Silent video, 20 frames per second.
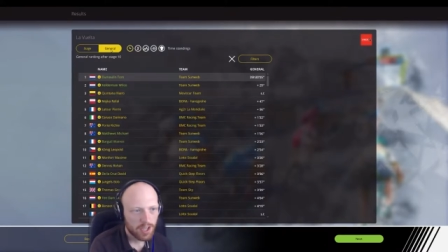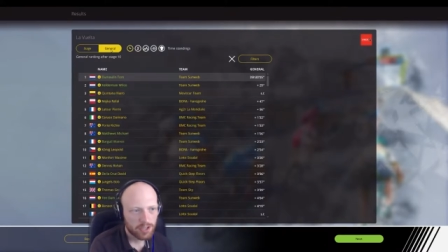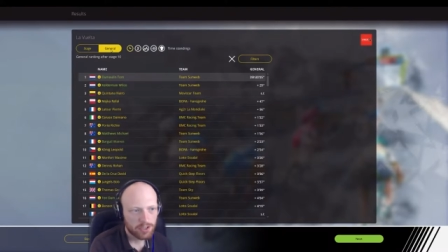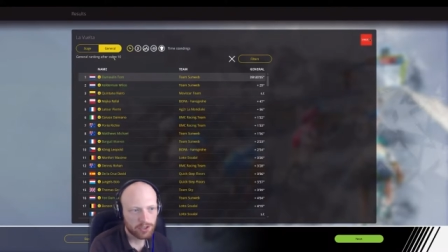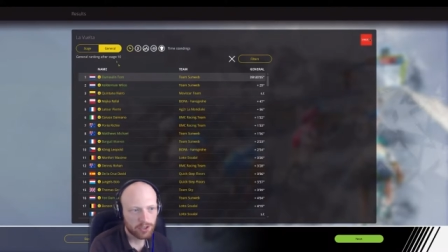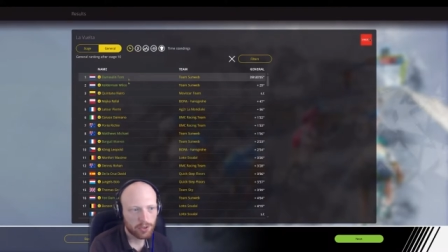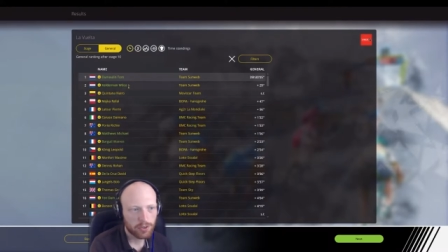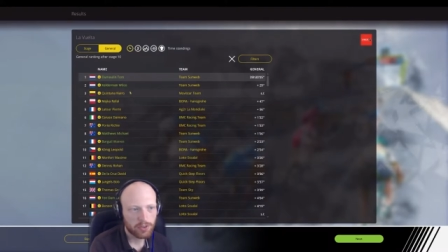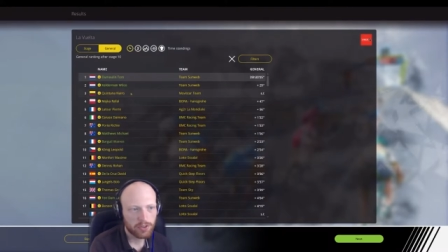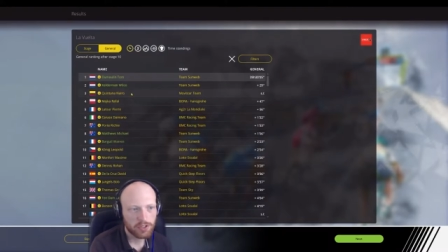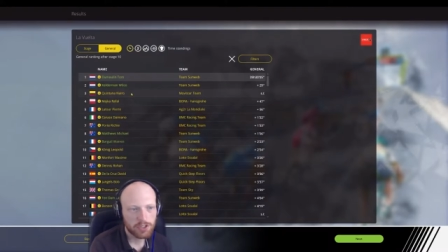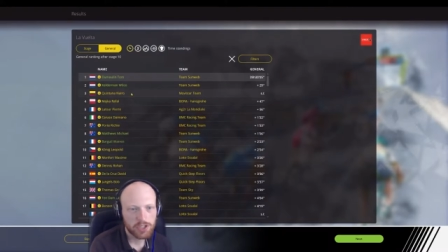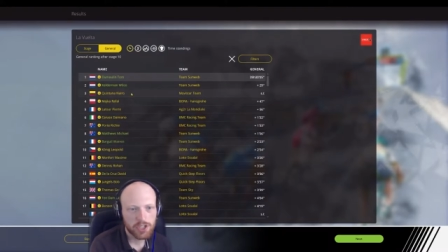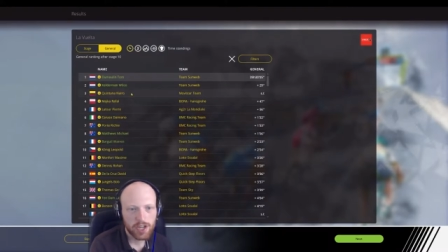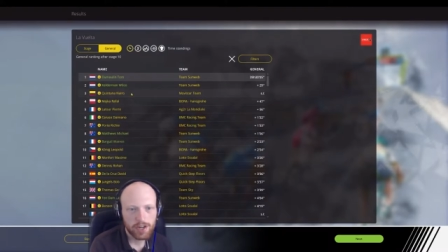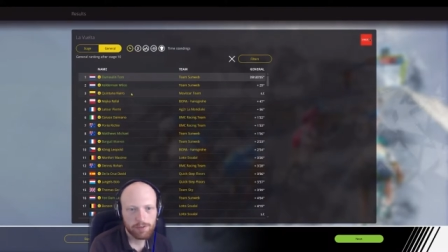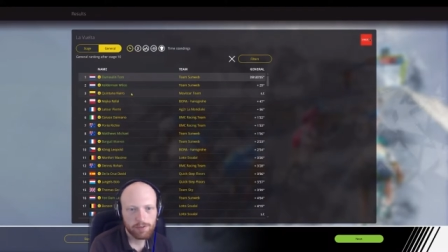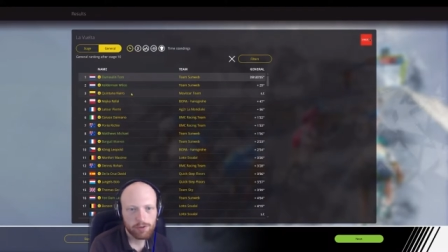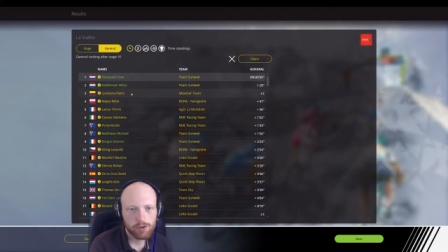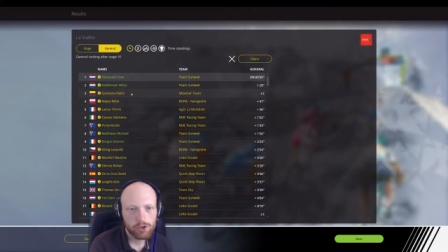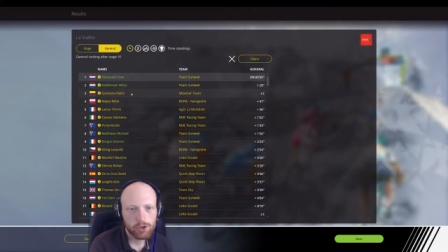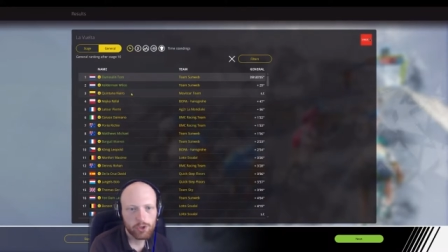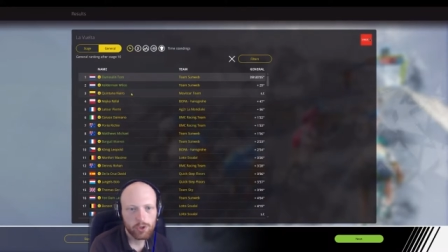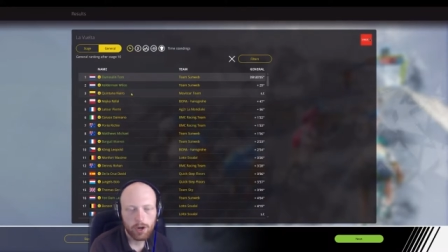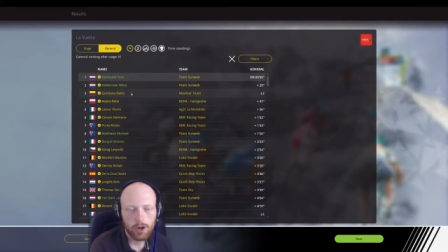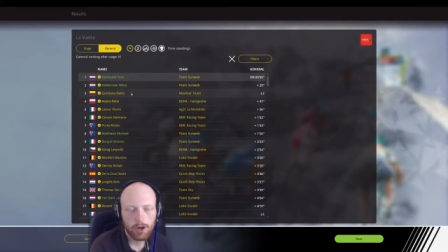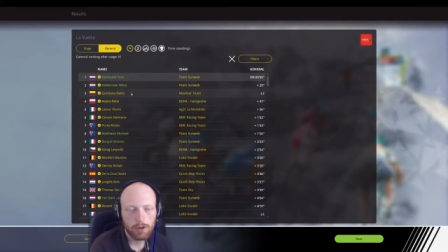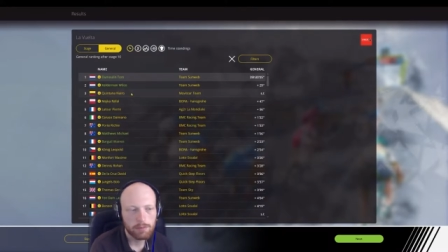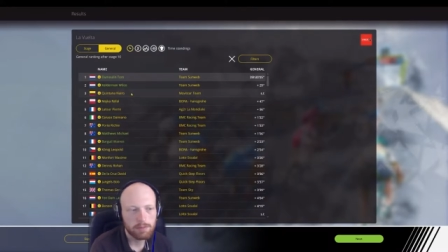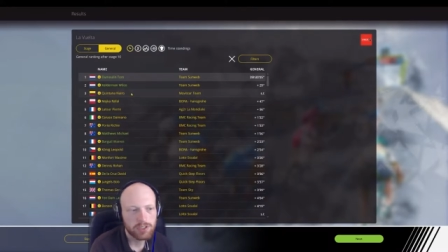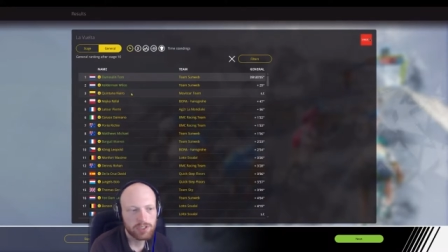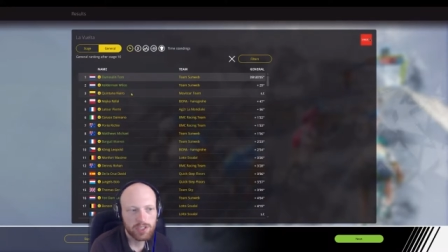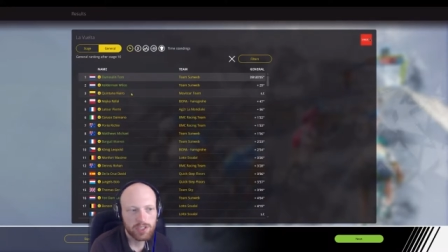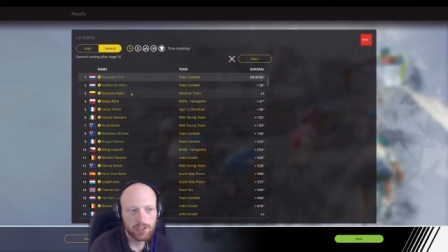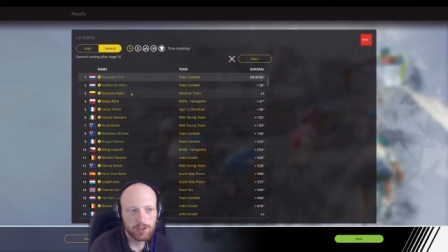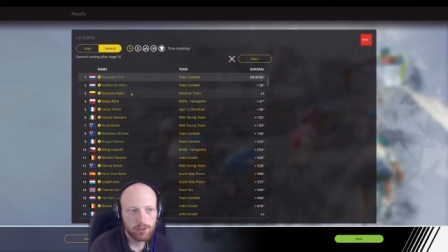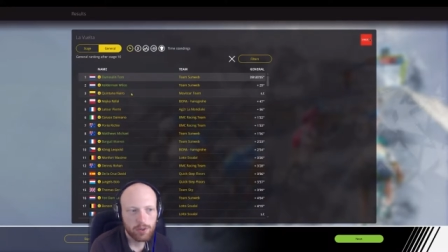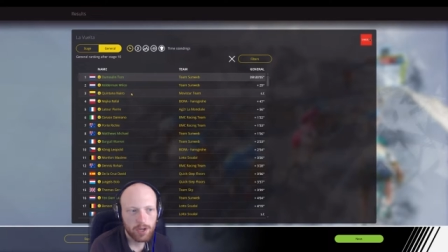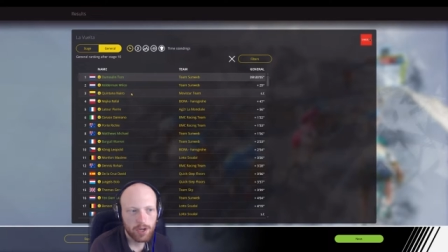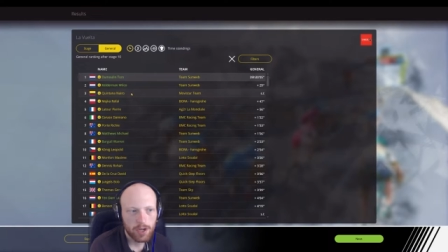So on the general, I'm
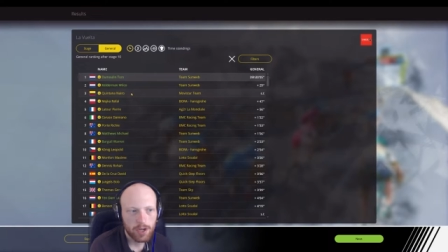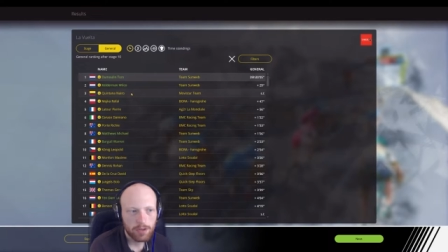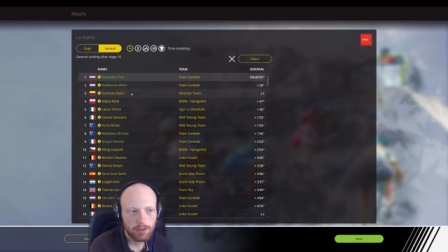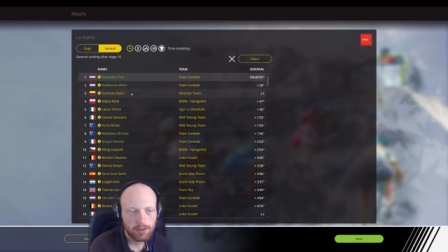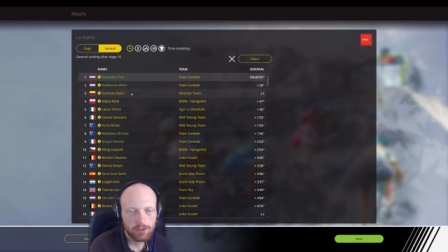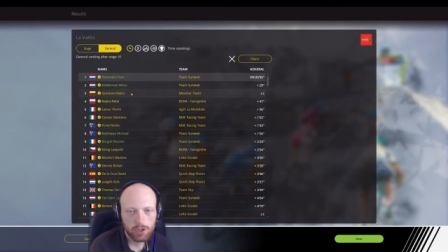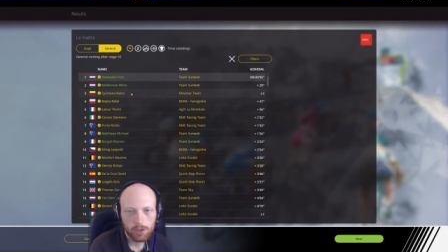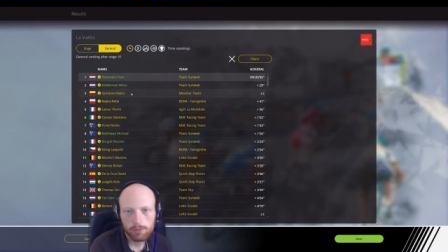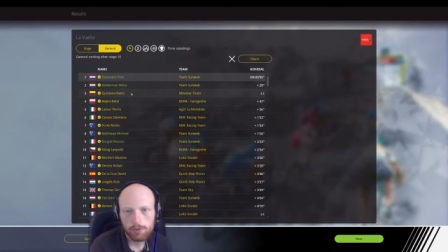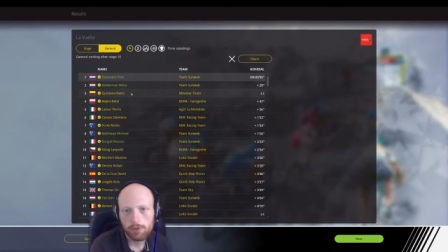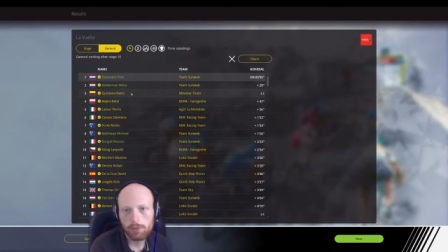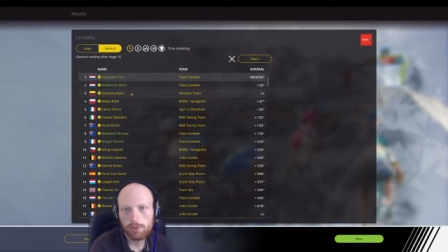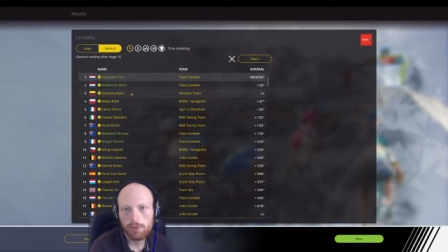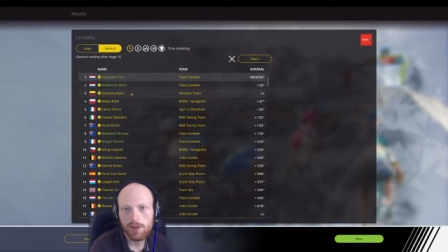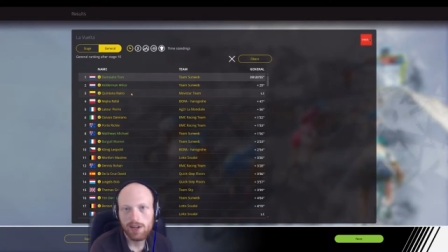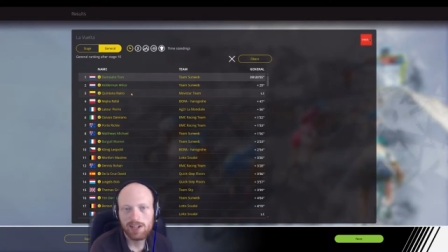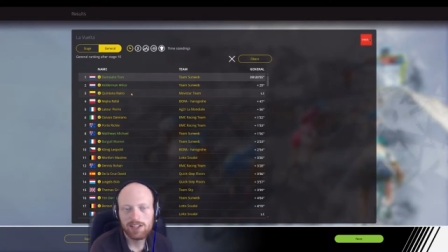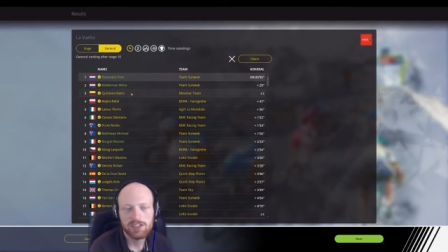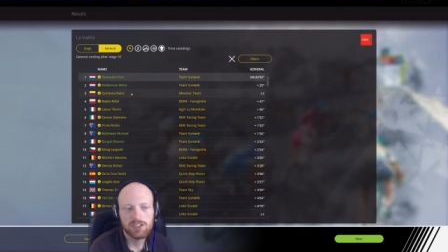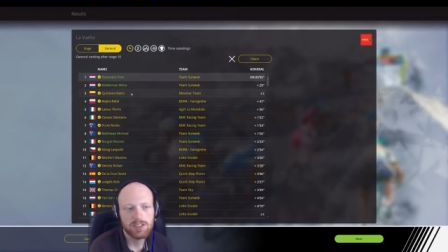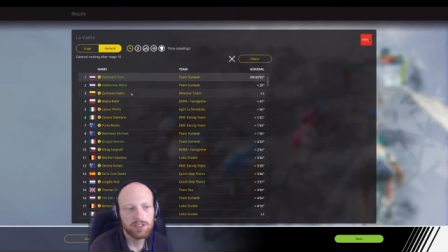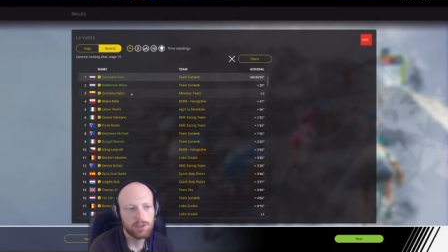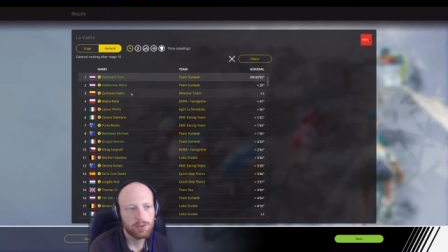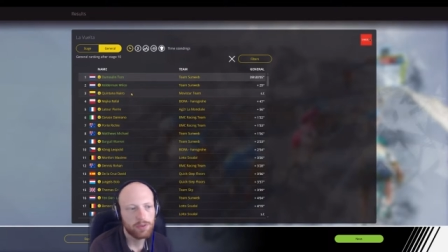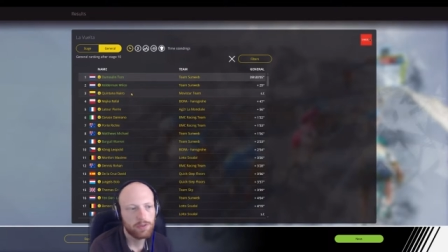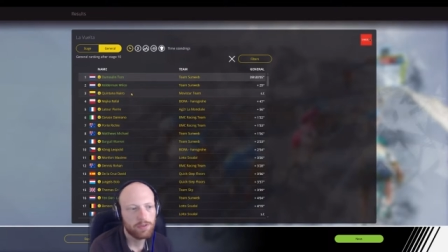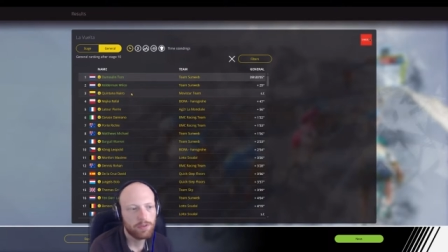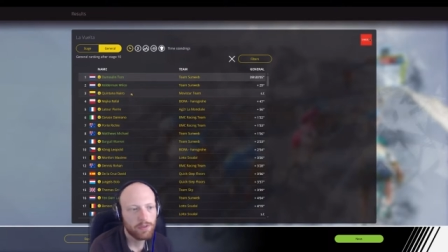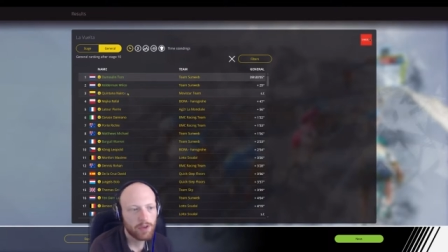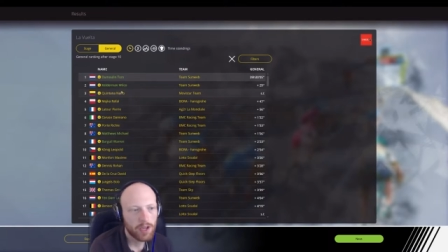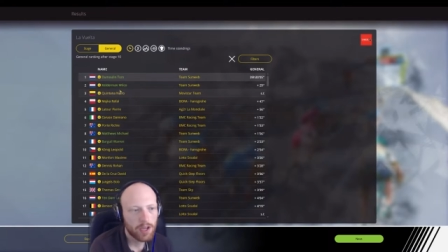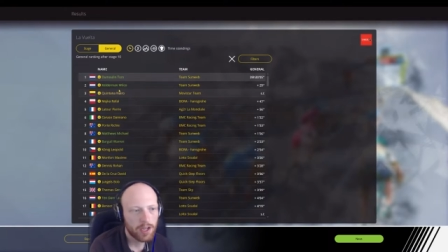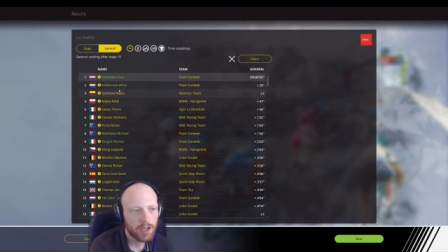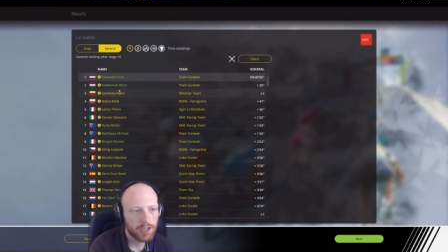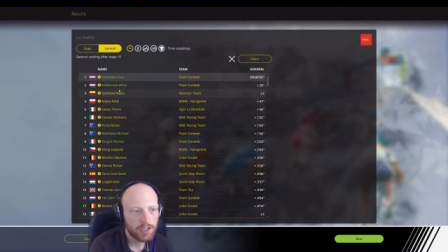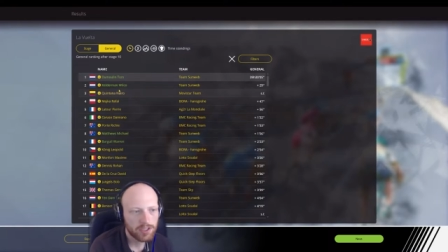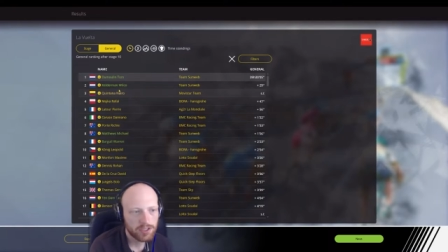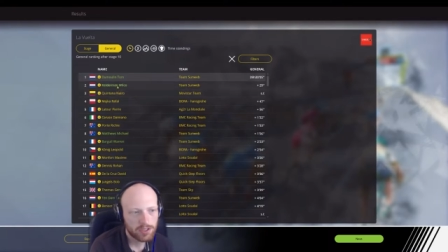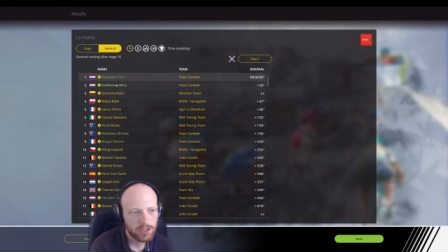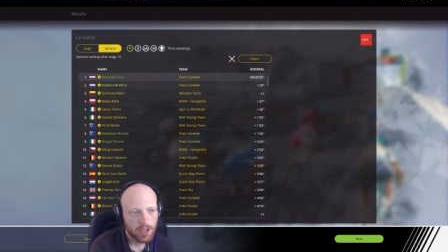still uh, Tom Dumoulin still in
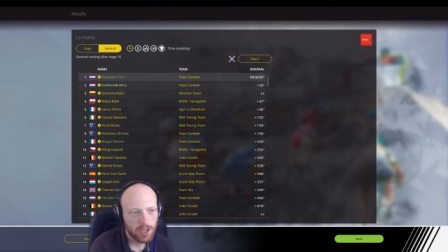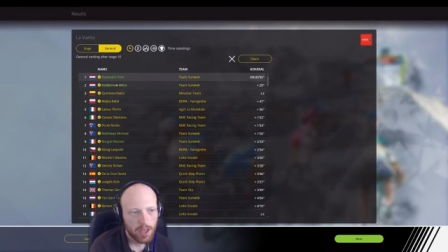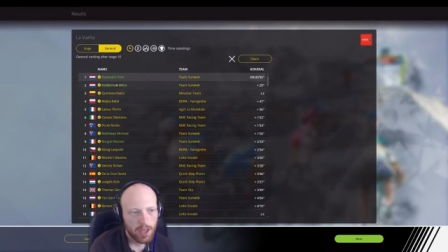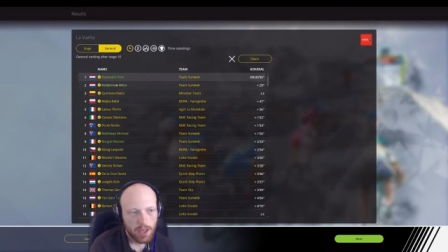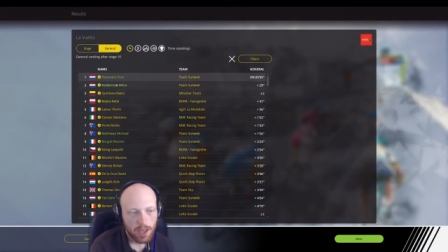first,